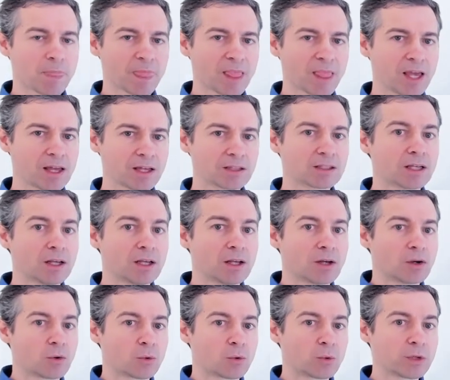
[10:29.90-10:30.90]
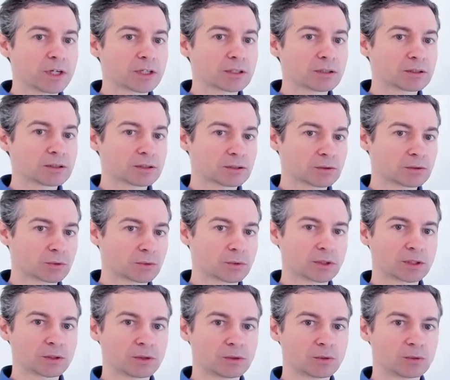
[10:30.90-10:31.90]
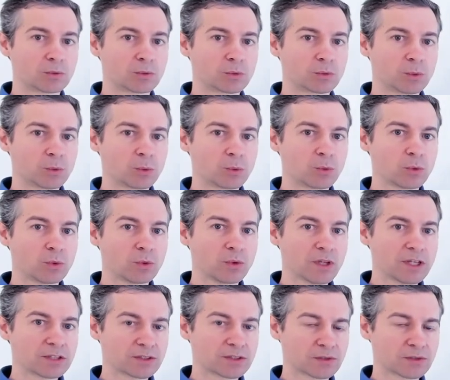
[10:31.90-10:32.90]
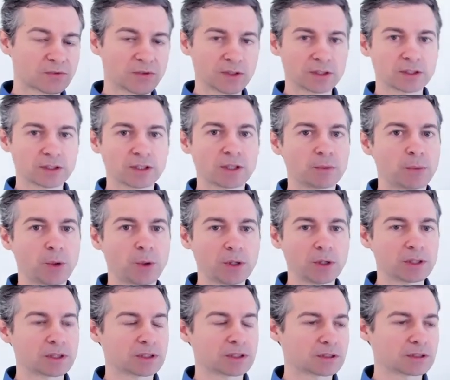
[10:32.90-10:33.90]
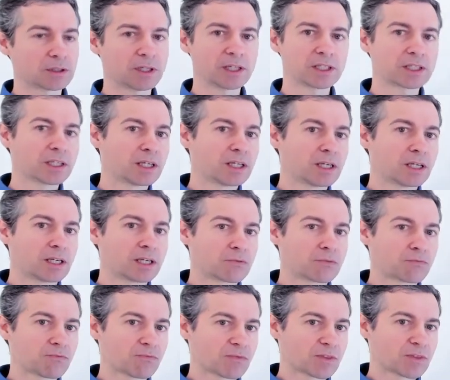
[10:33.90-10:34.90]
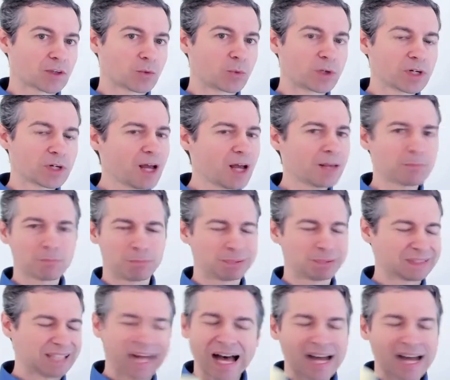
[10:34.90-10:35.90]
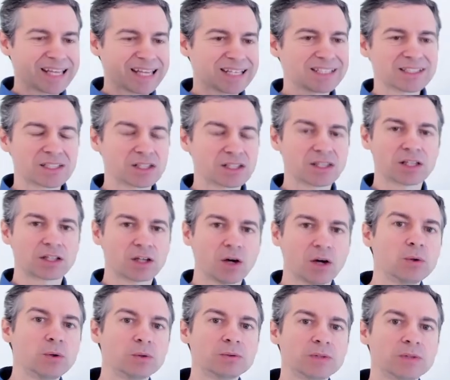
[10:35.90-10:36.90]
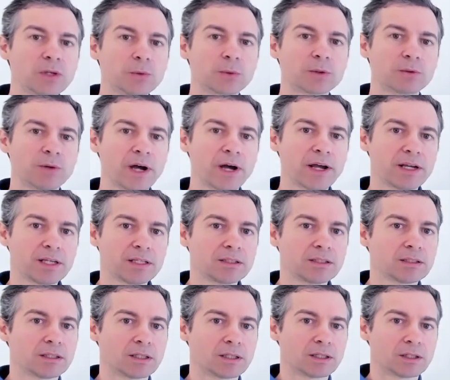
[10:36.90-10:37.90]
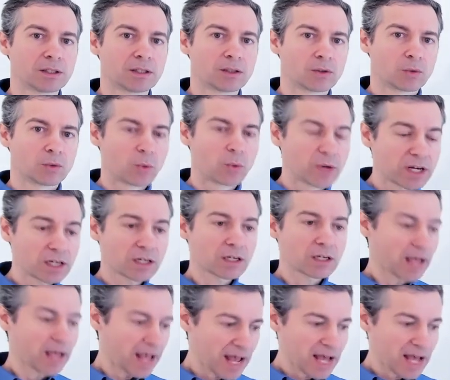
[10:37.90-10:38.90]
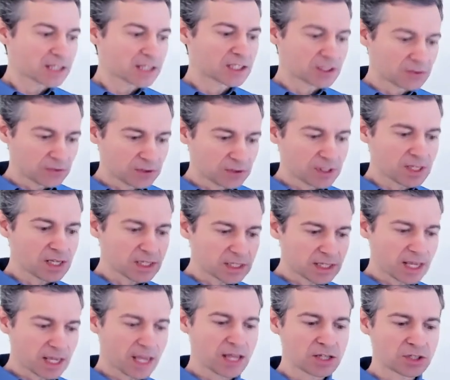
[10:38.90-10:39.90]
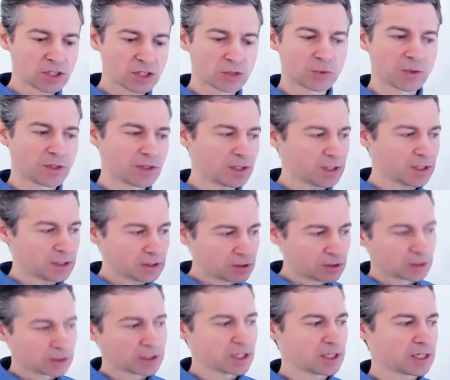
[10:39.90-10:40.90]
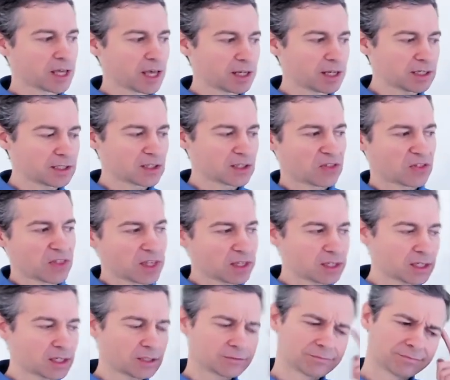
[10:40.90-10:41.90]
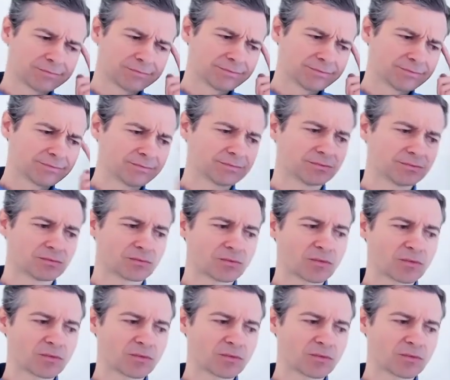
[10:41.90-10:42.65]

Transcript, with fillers: and we're we're this is really important. Like we're not blind to the code that we're writing. We're actively engaging with it and looking at it and thinking, hmm,